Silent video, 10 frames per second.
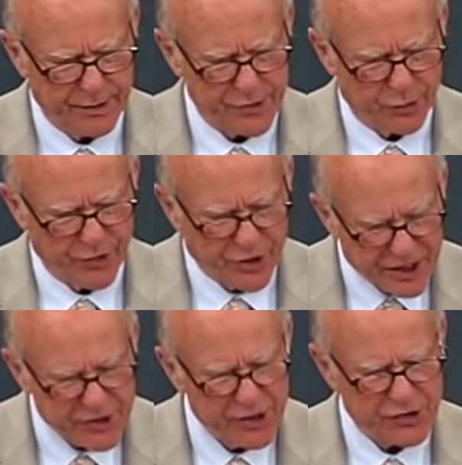So the
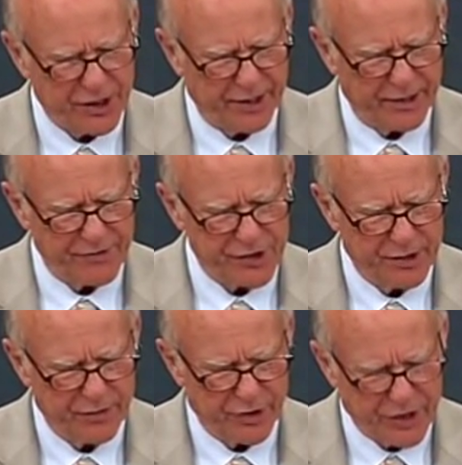disincentives
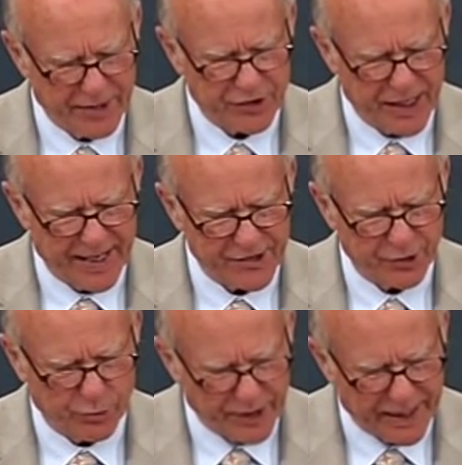the death tax
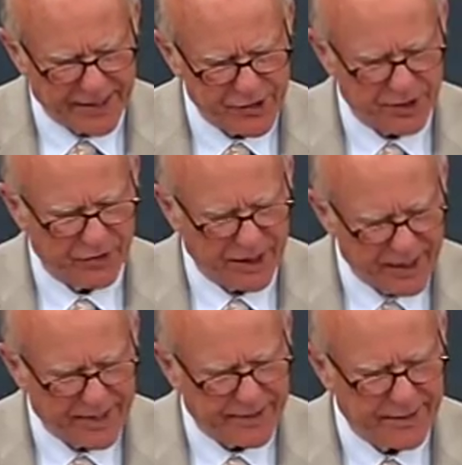creates in the
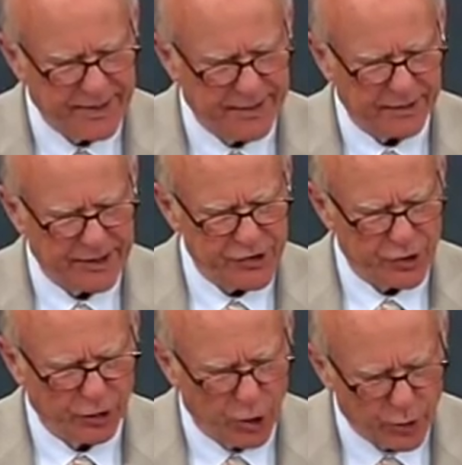end leads
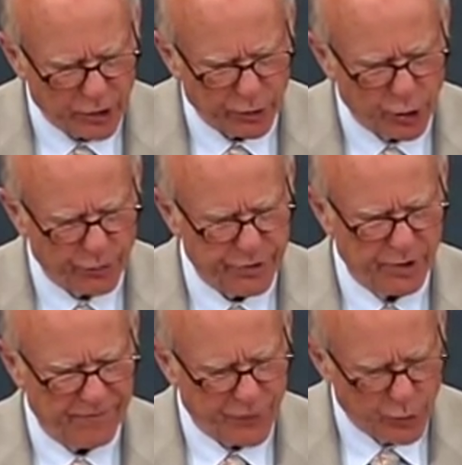to lower growth,
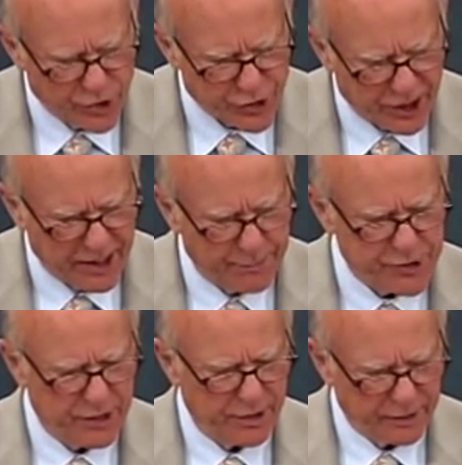fewer
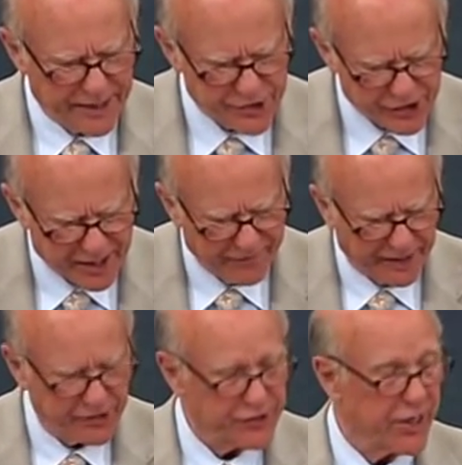jobs, less
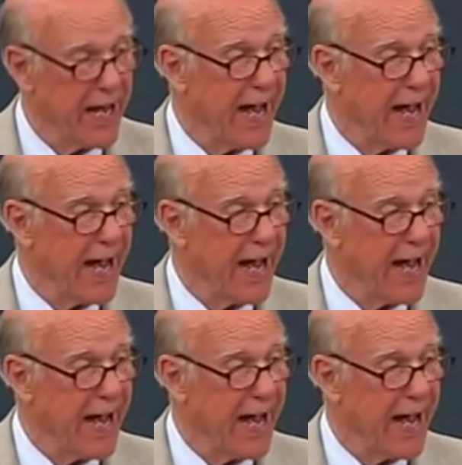savings.